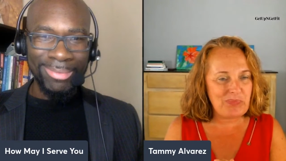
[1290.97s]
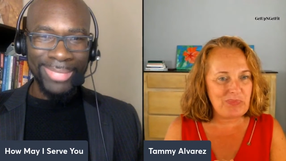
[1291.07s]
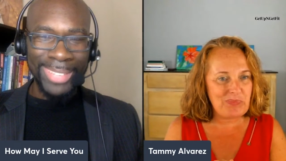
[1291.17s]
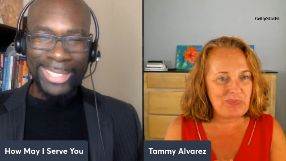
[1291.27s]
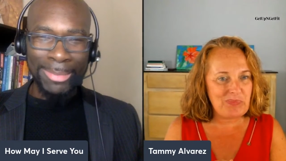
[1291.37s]

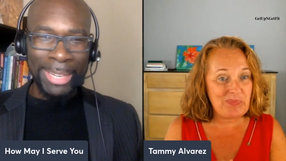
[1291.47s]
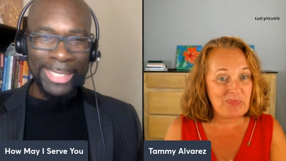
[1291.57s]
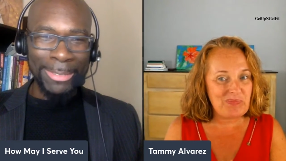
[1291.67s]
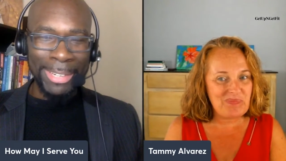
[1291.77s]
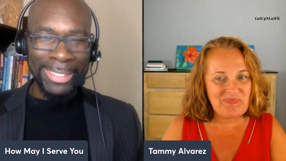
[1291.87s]
Speaker 1: And that's
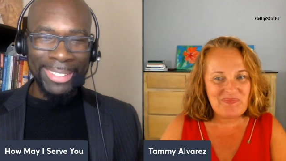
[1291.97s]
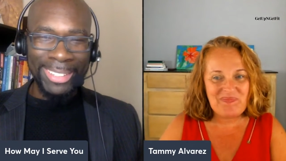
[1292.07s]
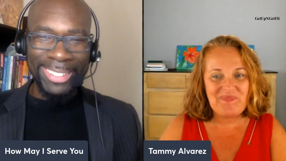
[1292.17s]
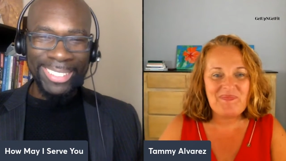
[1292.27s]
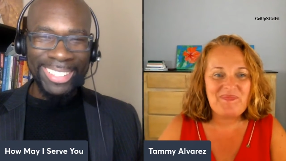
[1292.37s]
amazing right
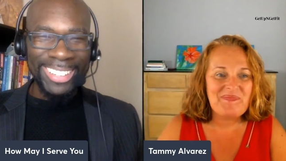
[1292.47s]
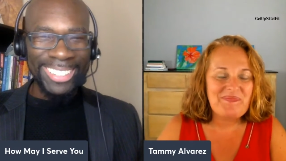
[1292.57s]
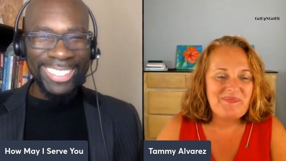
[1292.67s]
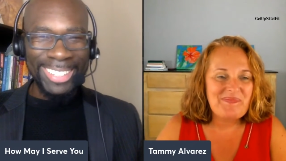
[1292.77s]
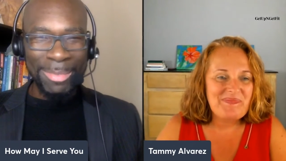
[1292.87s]
there.
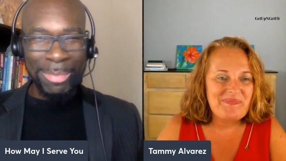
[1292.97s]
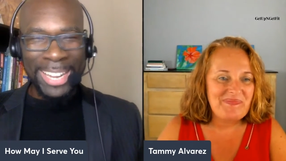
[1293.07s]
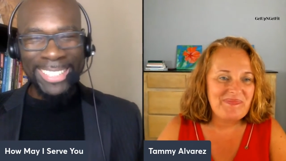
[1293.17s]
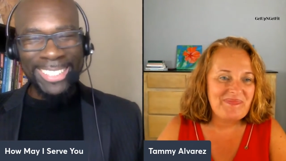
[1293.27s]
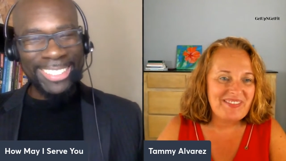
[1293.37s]

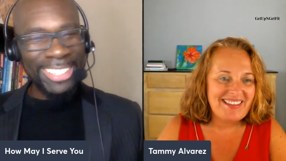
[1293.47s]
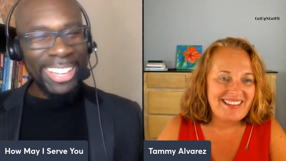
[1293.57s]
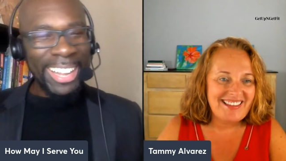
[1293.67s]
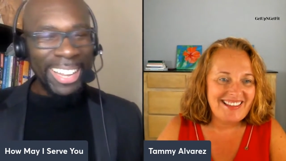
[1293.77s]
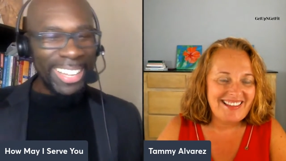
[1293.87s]
Amazing.
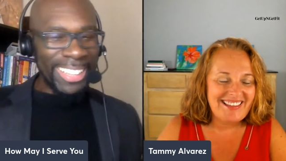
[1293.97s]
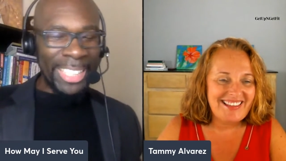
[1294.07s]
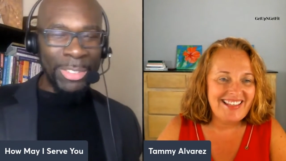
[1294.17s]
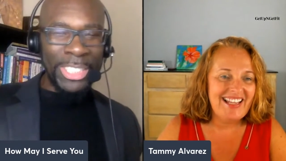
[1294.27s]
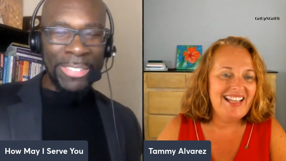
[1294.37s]

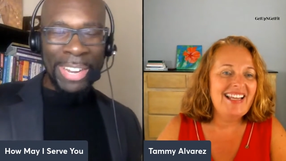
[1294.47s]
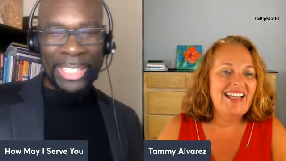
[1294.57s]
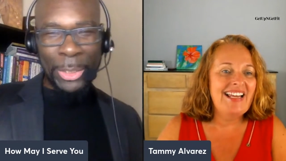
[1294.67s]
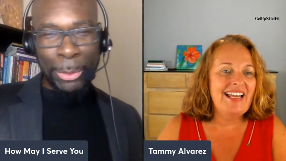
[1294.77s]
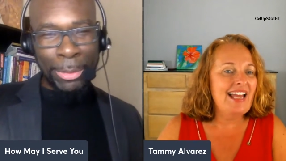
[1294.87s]
Thanks for sharing
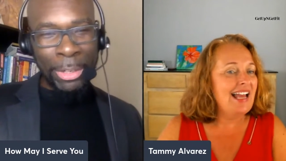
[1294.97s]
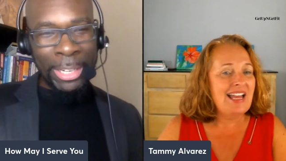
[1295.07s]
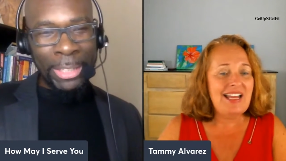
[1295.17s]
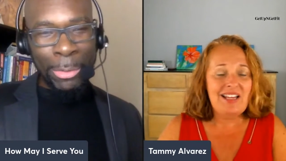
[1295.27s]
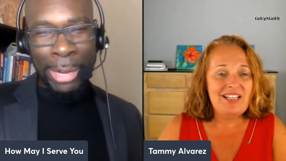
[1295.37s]
that story. You
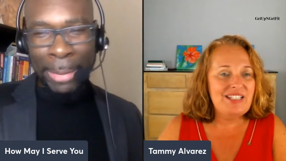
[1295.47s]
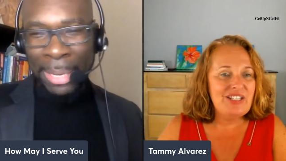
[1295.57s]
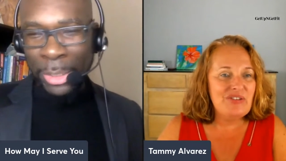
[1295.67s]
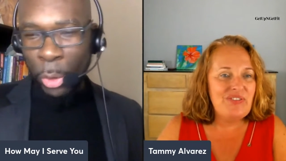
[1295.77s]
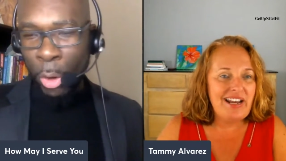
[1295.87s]
know, you're right.
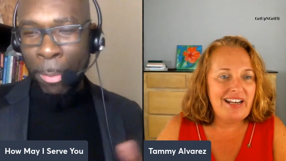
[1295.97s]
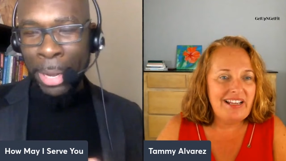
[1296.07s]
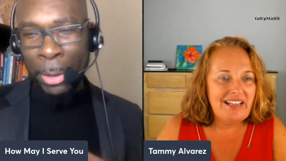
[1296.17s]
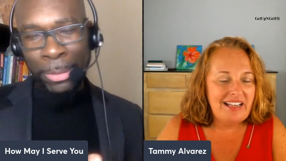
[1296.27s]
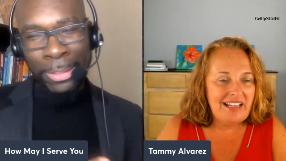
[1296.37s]
It's all
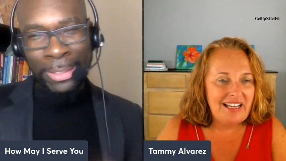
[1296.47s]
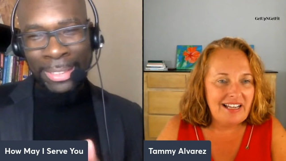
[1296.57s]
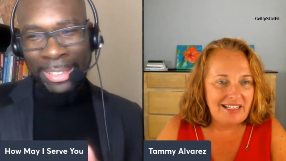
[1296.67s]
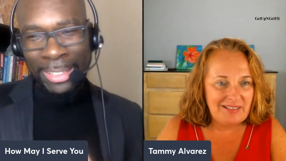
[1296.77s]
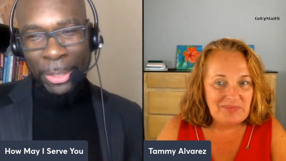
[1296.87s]
about,
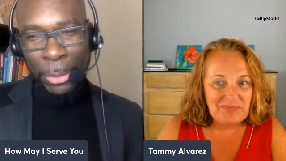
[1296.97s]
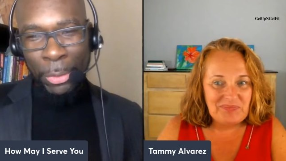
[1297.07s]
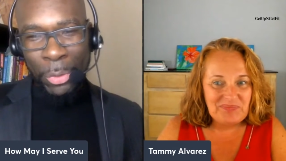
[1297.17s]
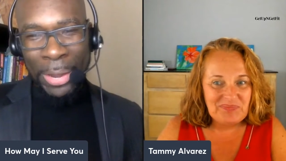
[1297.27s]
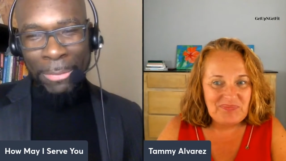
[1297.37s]
you know,
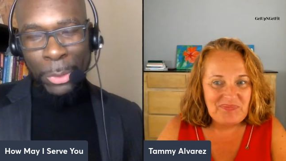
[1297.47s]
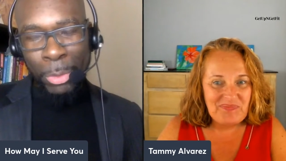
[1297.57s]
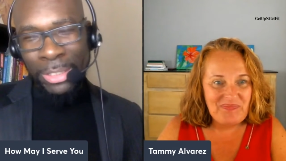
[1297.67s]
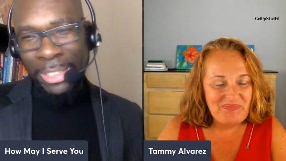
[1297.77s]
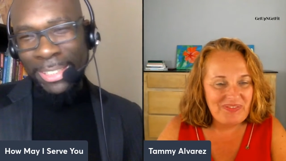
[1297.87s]
you have to
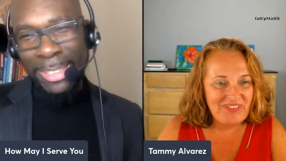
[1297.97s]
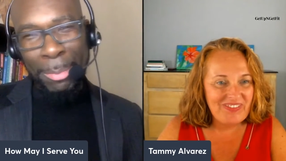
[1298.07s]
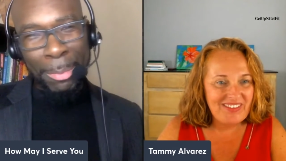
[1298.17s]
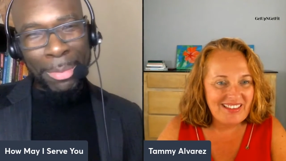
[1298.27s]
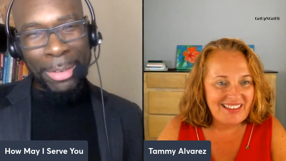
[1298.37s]
switch things
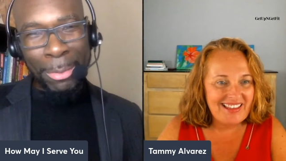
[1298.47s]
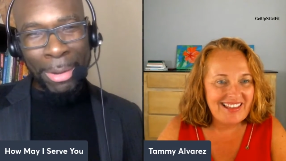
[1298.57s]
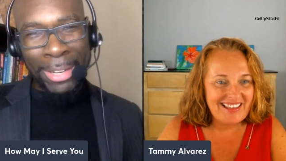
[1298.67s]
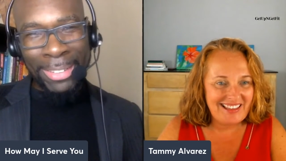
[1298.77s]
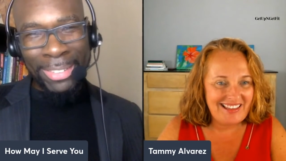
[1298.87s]
up a bit,
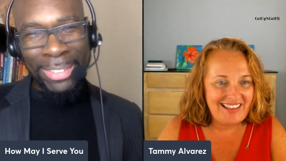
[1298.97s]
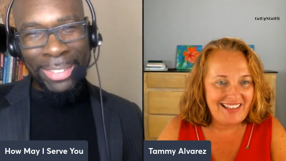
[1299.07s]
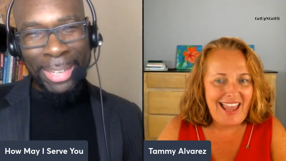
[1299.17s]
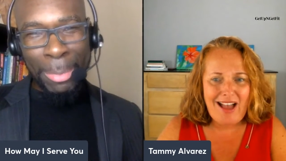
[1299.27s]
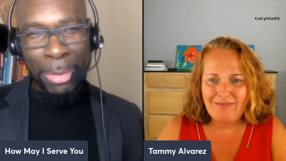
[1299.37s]
right? You, you
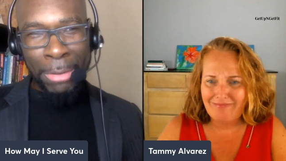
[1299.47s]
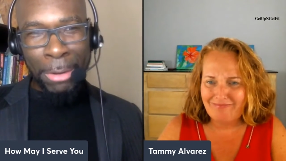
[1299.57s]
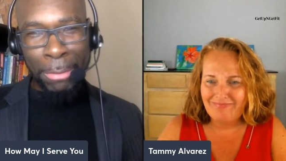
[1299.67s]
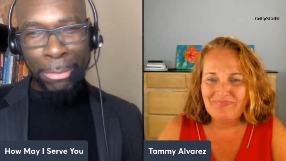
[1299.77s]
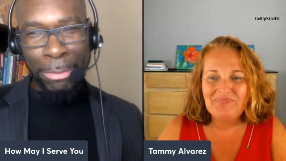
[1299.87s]
can't yeah. be
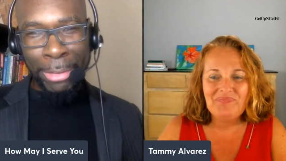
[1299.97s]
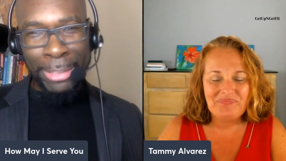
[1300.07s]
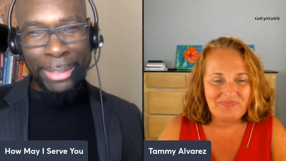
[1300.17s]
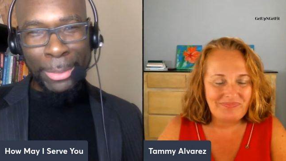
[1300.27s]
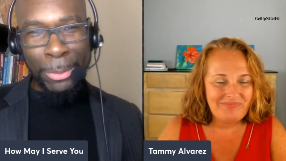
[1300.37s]

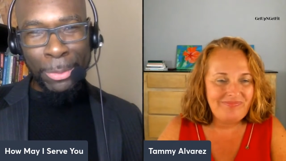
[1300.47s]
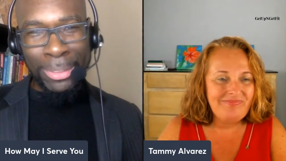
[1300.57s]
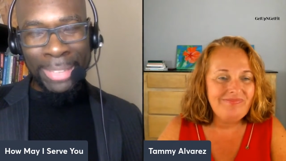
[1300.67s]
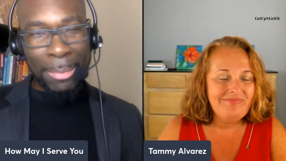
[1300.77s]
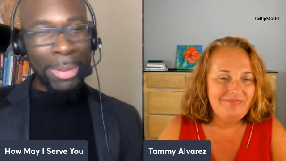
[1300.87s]
afraid to
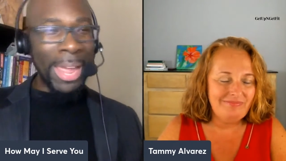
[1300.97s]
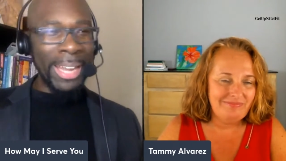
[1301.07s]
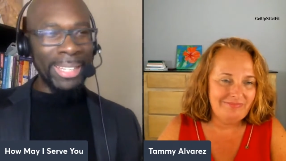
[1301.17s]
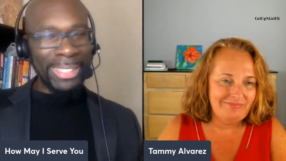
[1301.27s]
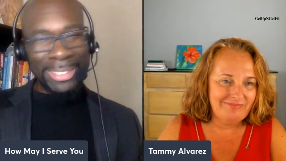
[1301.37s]
step
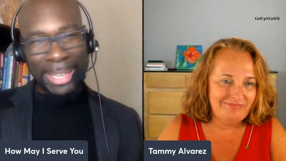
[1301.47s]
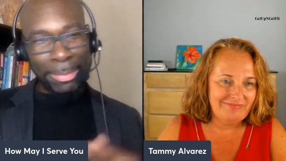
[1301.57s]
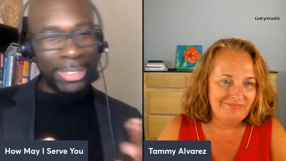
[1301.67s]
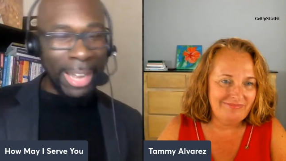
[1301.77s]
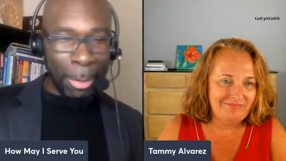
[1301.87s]
back,
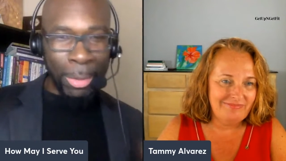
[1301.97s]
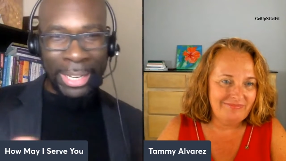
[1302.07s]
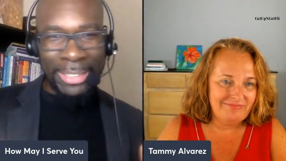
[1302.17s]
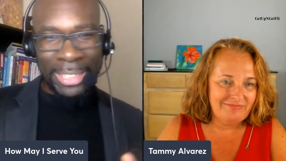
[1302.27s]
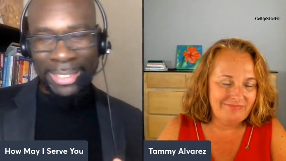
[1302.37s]
step
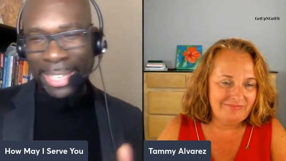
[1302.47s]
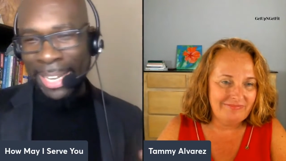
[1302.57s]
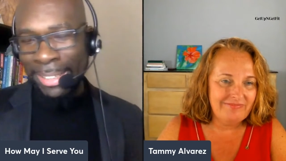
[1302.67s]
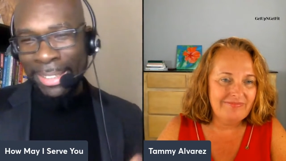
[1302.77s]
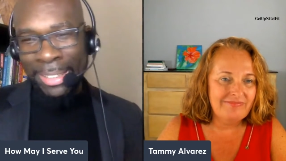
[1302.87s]
sideways. It's
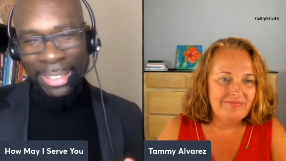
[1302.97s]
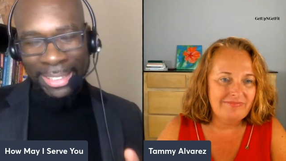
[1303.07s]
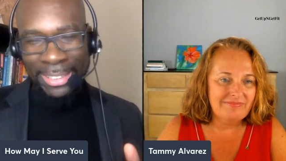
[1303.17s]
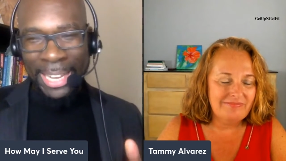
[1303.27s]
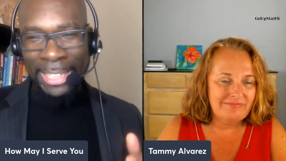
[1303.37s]
not,
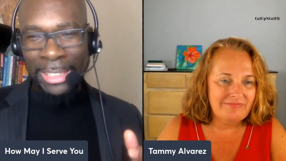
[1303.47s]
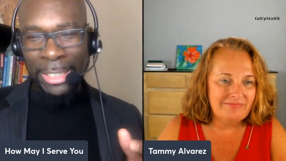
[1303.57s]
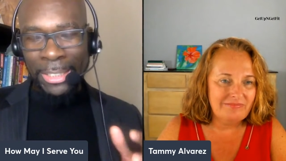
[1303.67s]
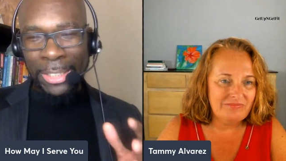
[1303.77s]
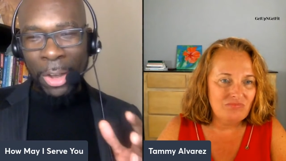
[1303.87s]
it's not
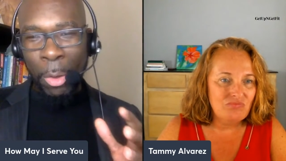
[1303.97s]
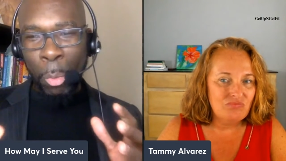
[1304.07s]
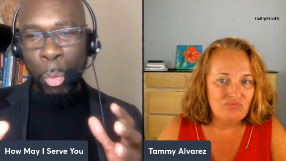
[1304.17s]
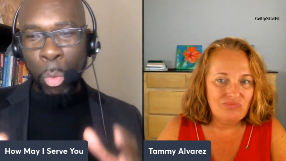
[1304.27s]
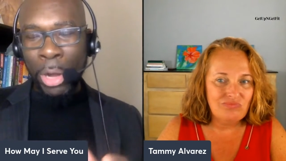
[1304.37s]
just a
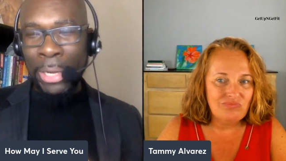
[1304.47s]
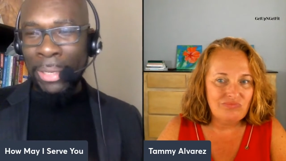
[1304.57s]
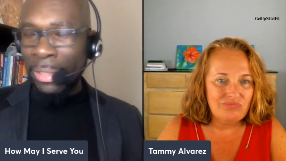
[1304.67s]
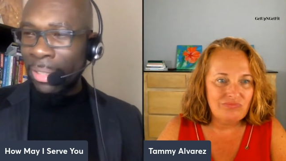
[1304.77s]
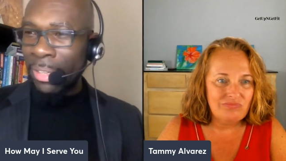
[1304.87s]
one,